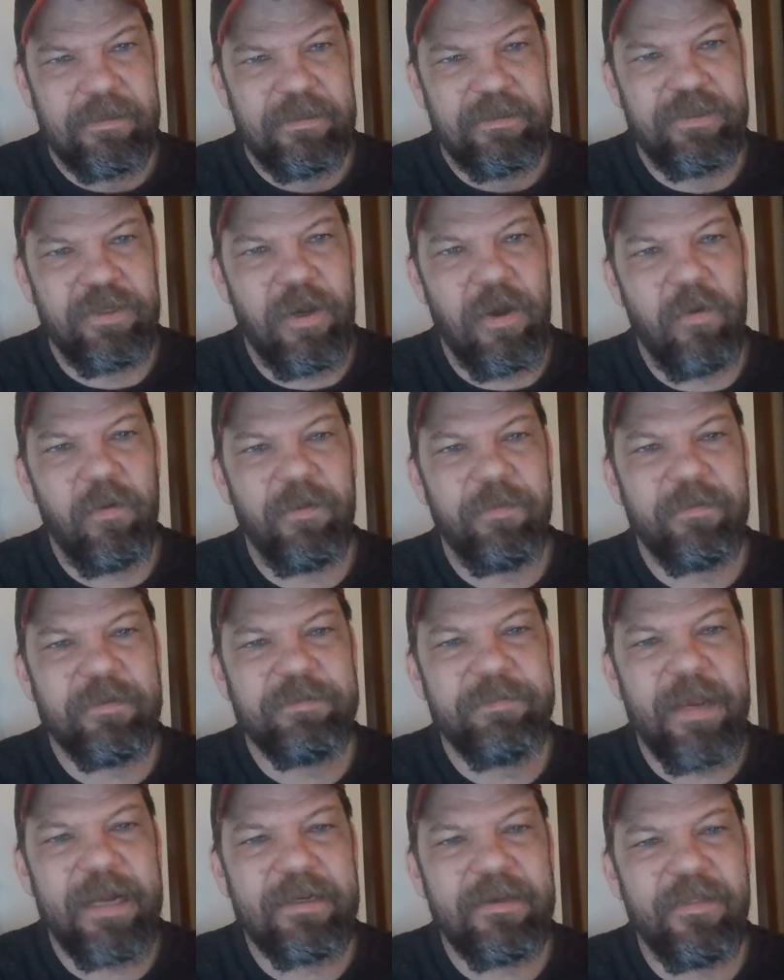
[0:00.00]
So, with
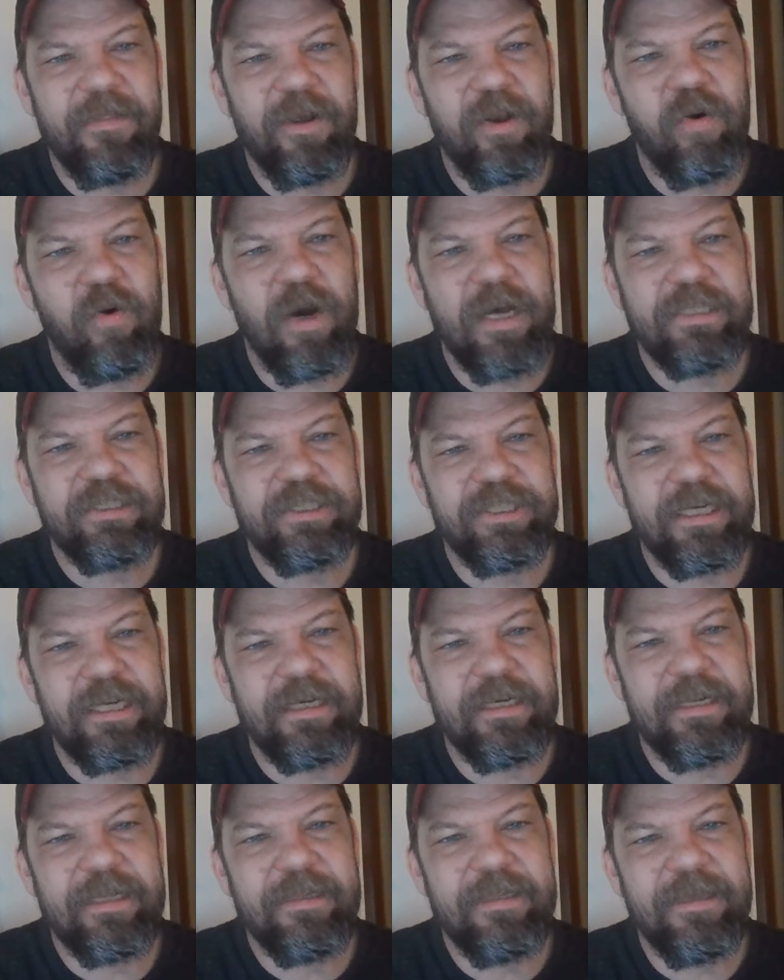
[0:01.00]
respect to the
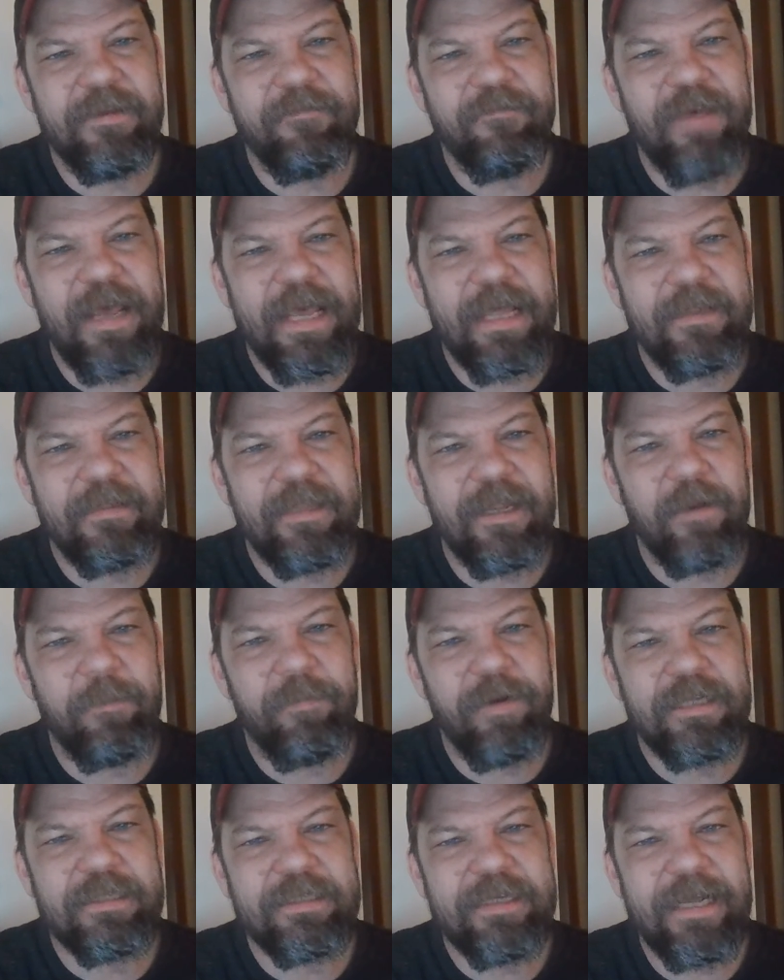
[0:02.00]
question, in the event that a
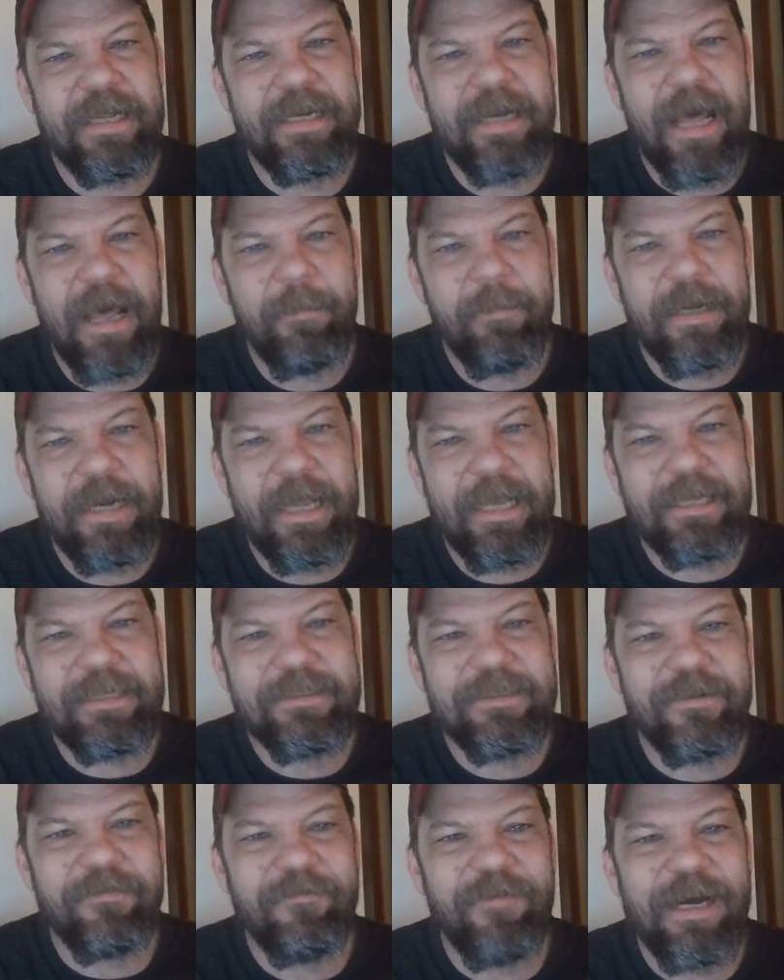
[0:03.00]
president
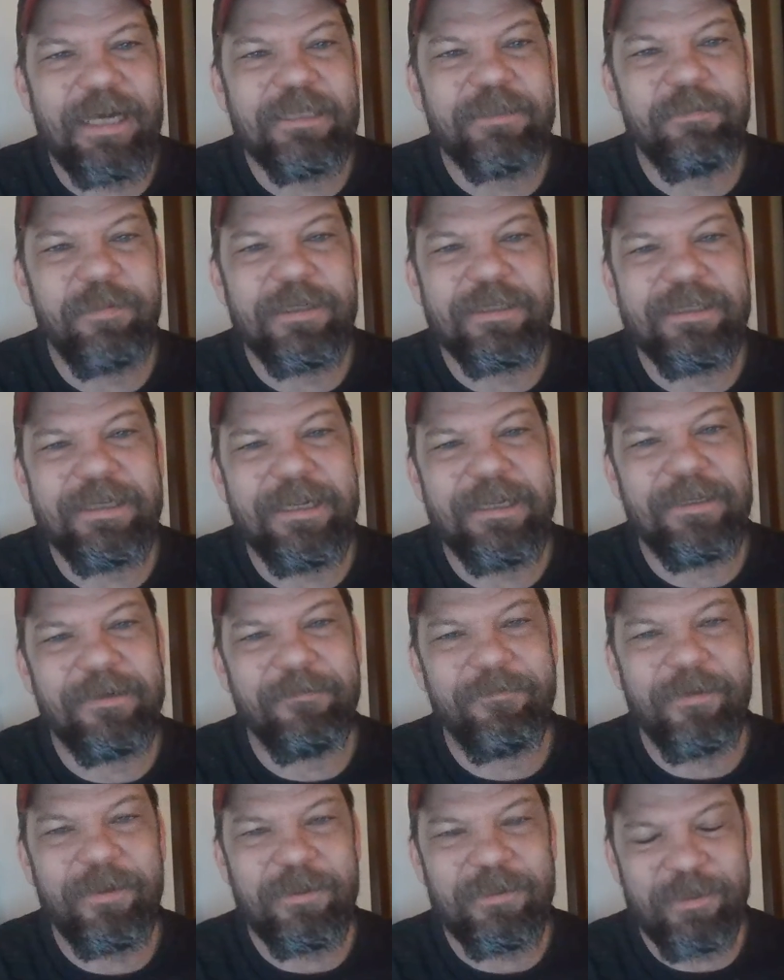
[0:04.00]
nominates the vice president to
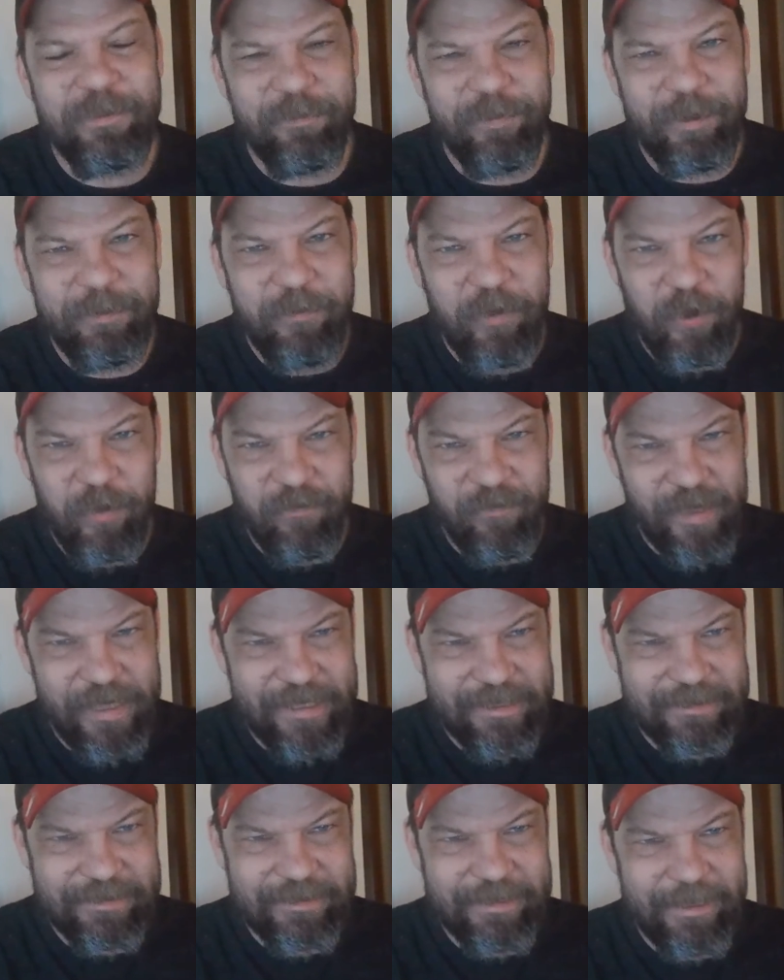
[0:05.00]
fill a Supreme Court
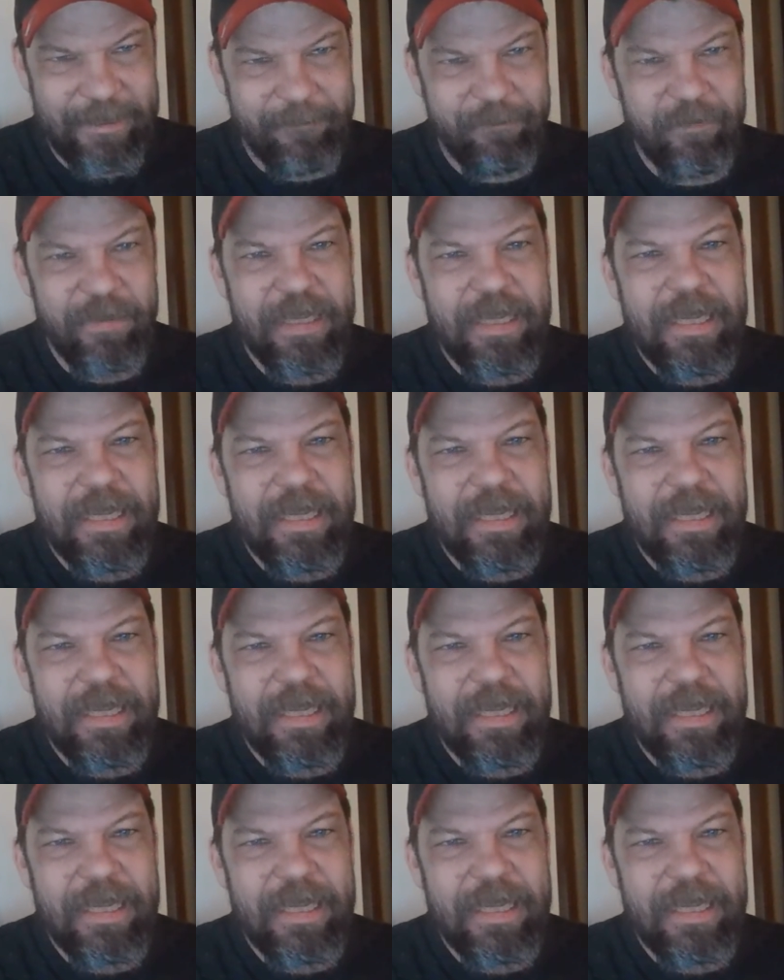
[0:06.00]
vacancy,